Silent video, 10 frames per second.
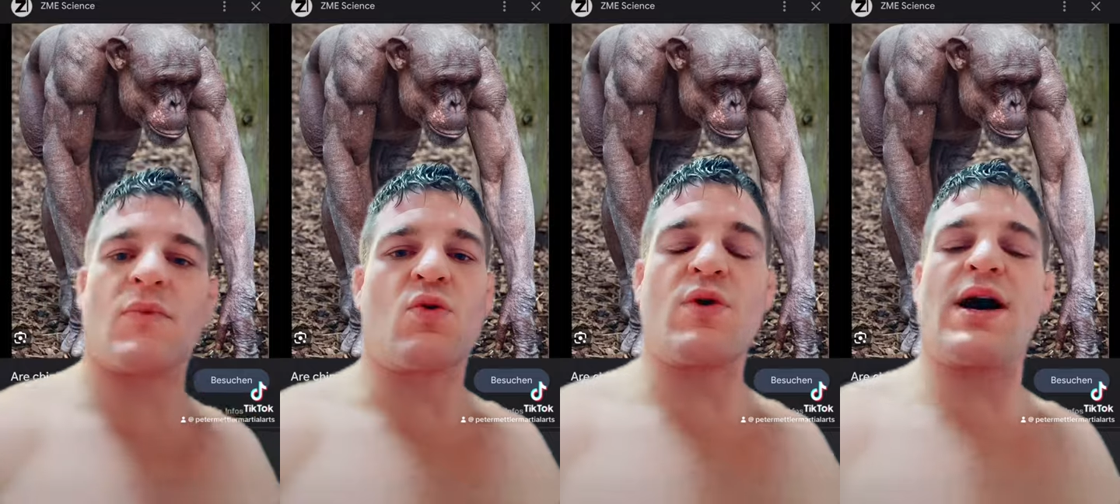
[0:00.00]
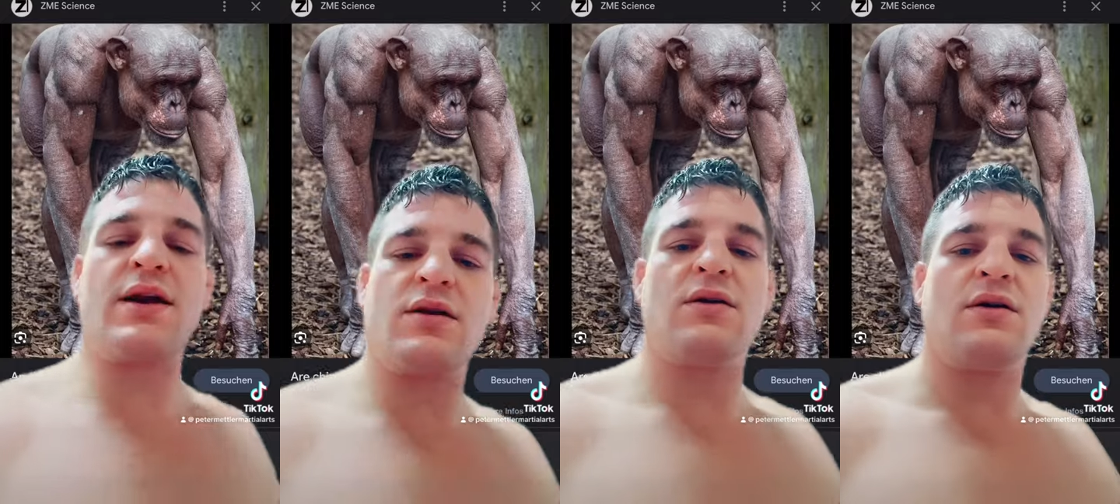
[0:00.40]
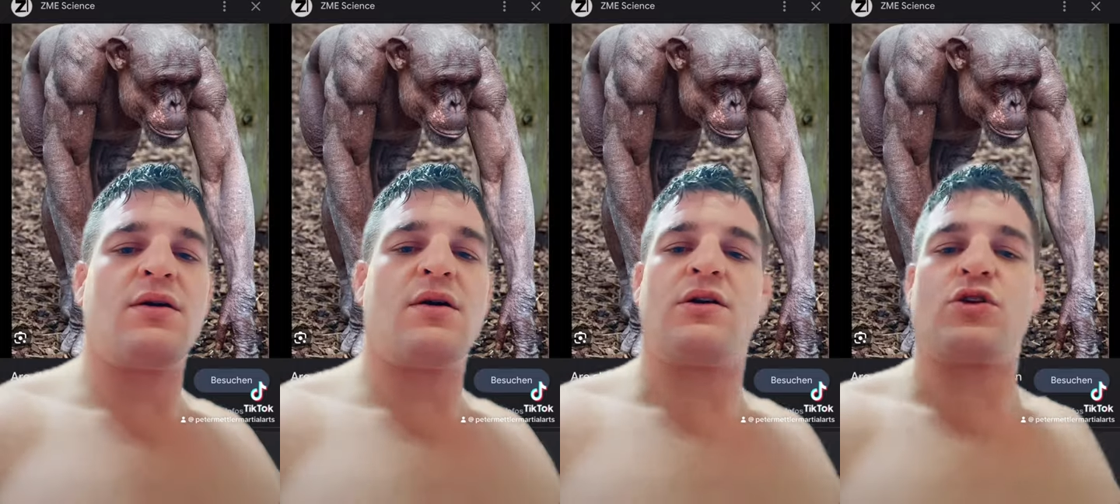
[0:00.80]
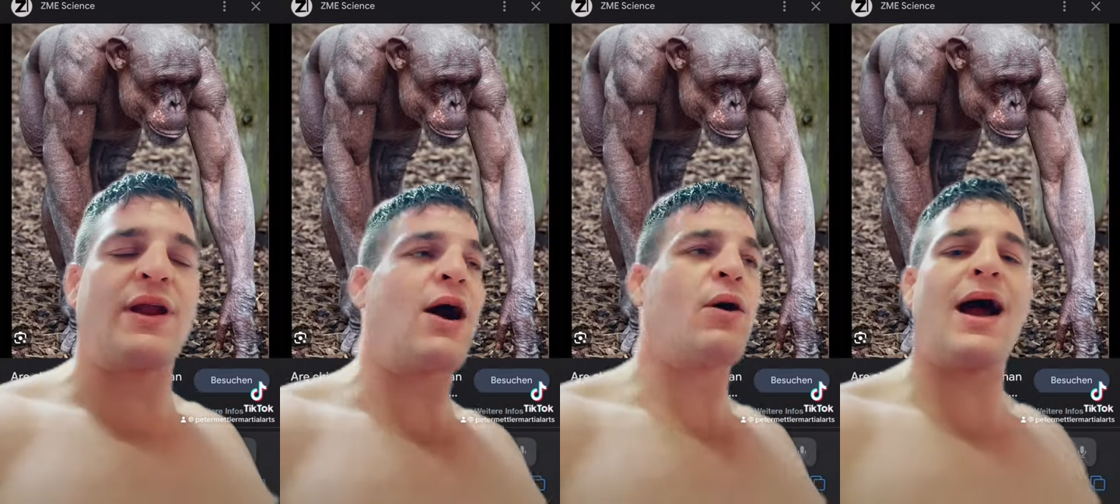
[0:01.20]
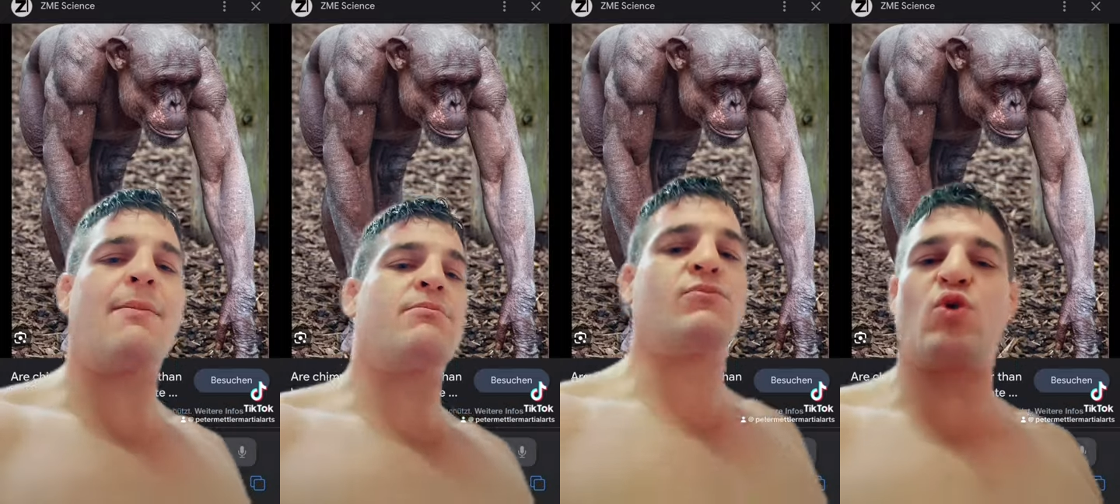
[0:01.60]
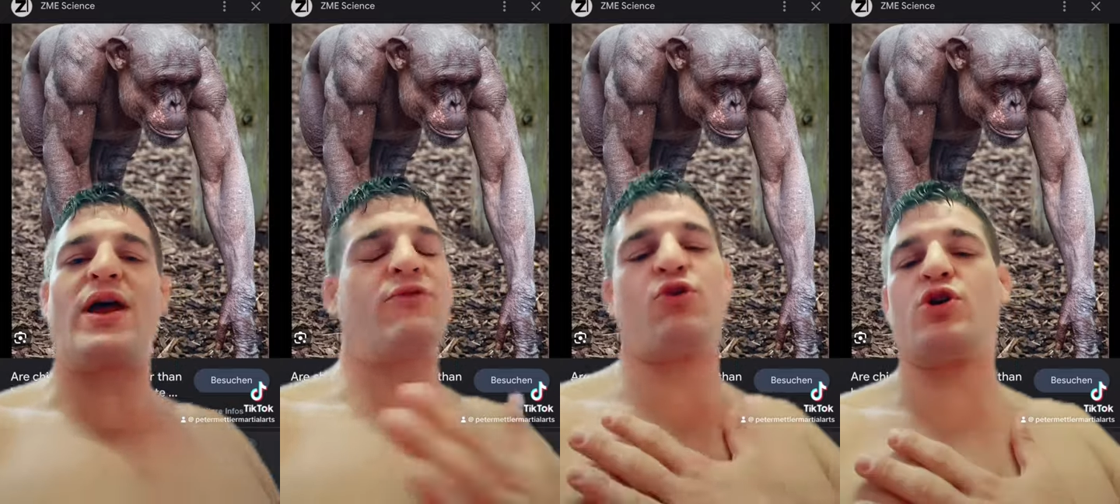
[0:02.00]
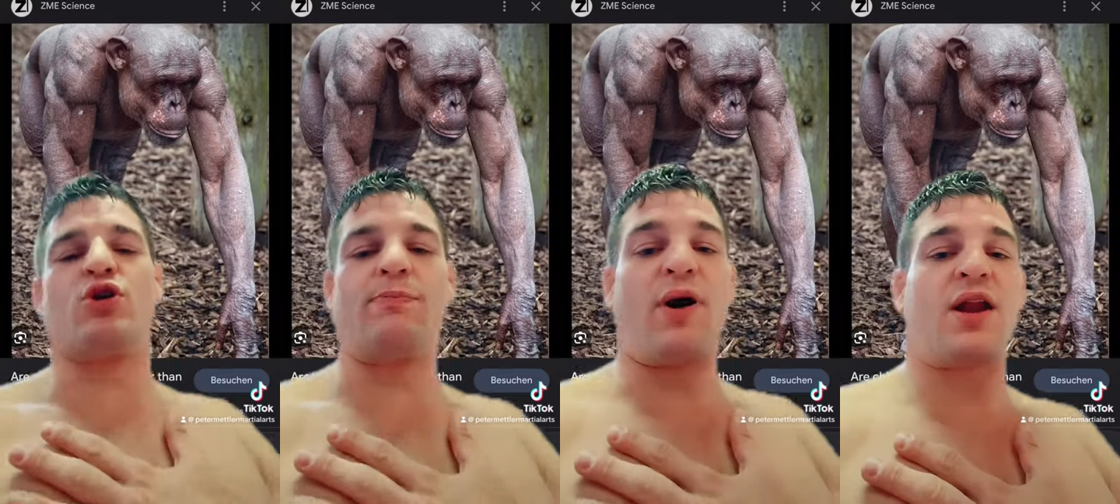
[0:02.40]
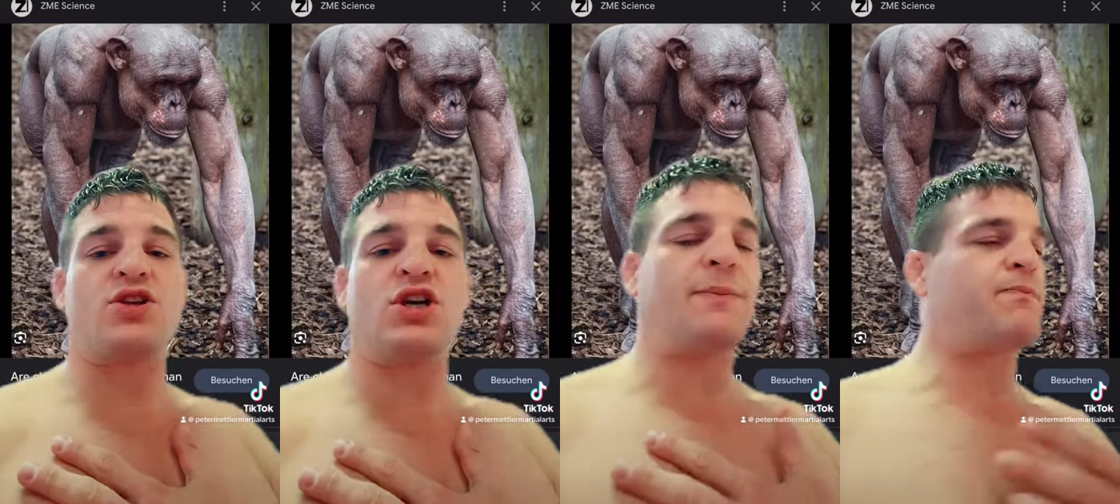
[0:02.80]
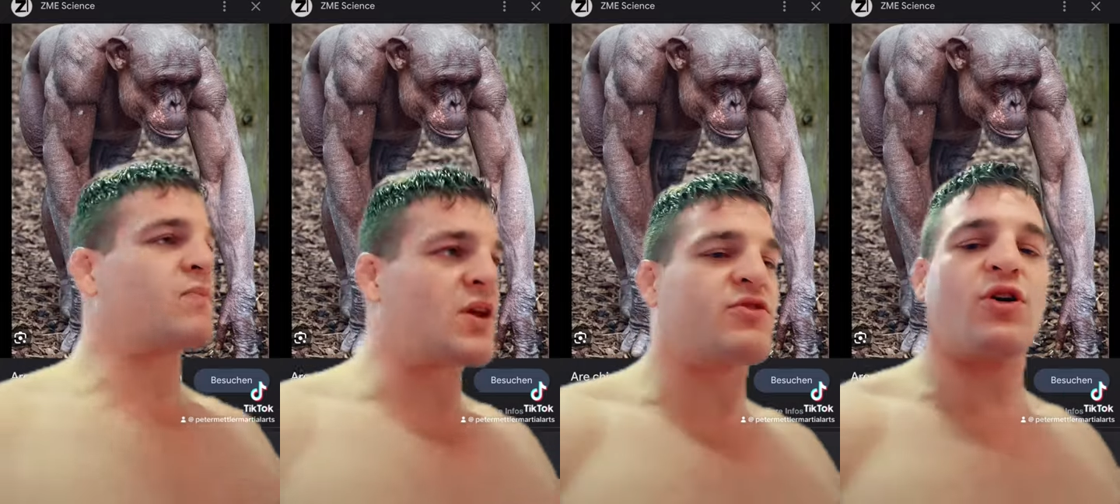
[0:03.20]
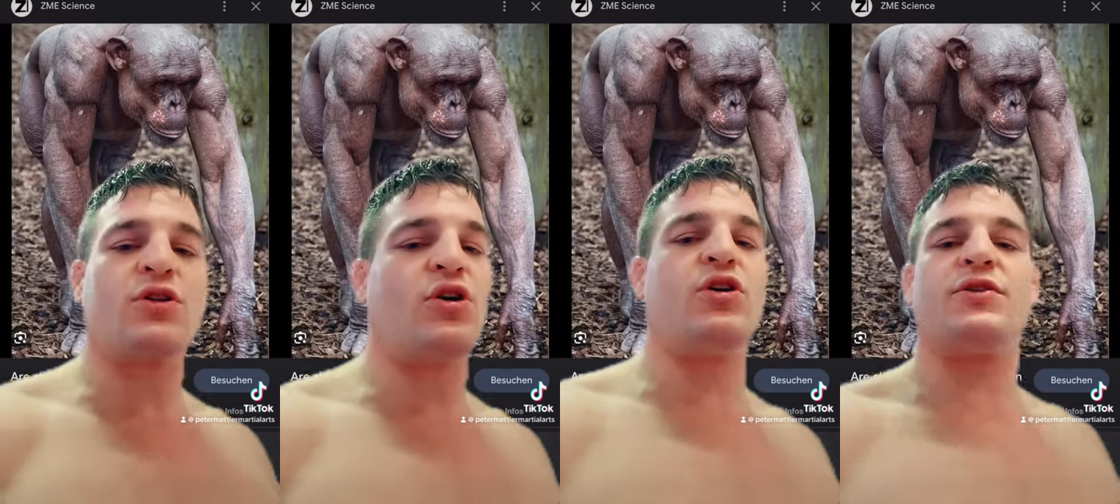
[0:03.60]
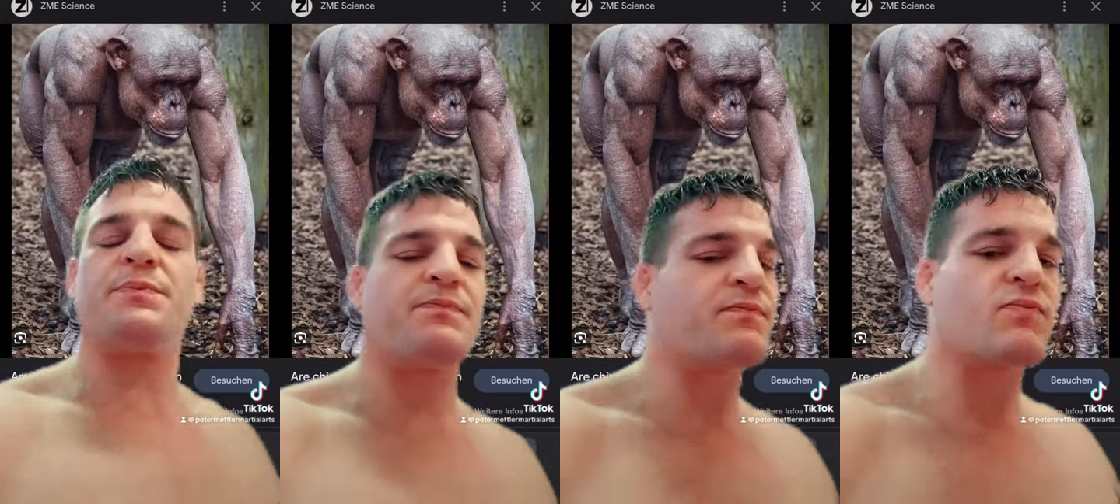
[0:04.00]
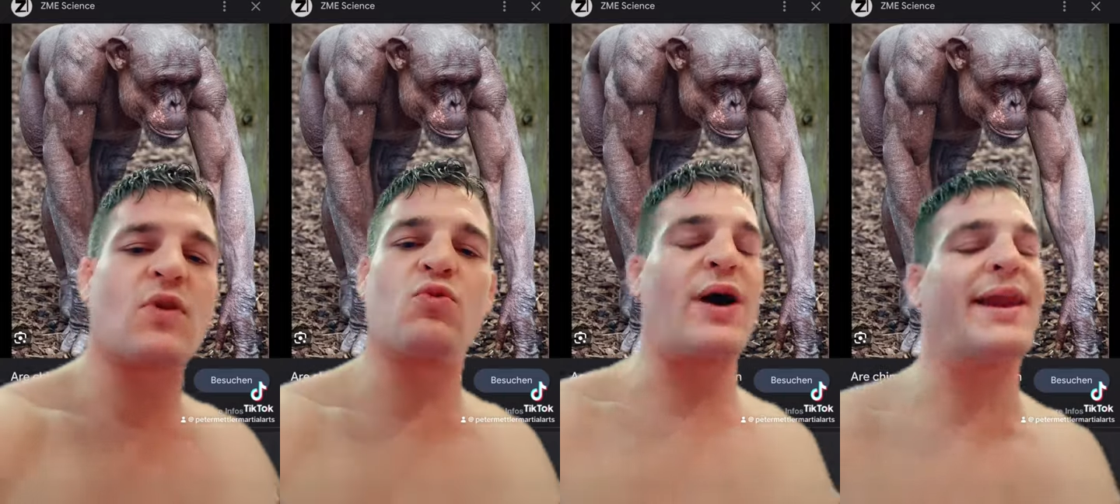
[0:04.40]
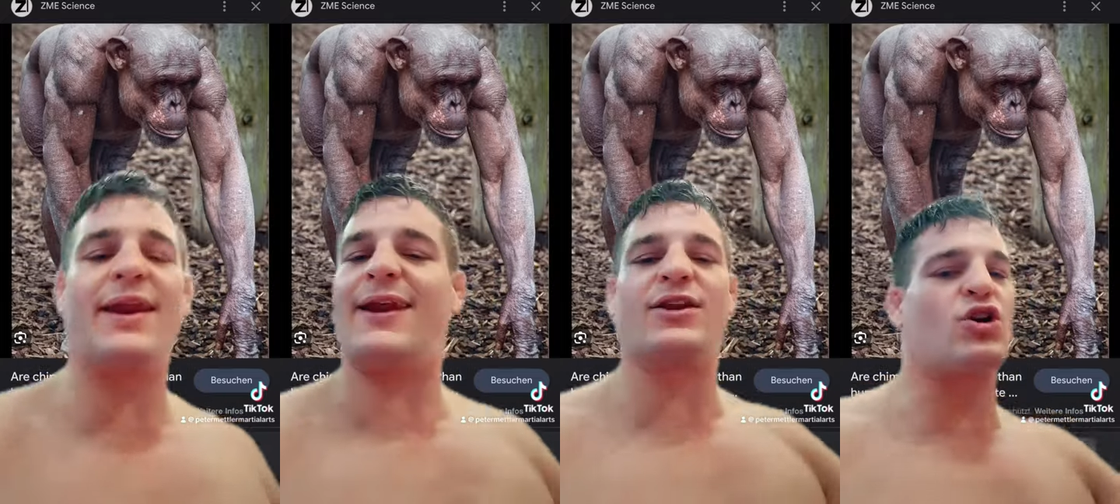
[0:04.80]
Right? So now I'm ready for your apology. It's all good. Write it in the